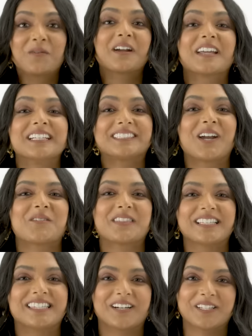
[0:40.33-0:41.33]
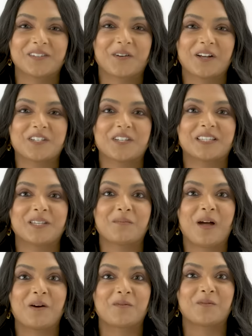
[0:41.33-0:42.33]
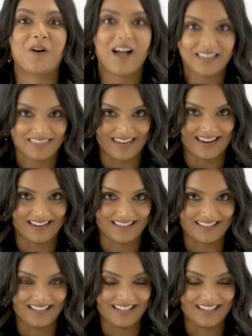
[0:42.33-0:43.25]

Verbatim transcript: We're gonna start with a series of questions about Radhi.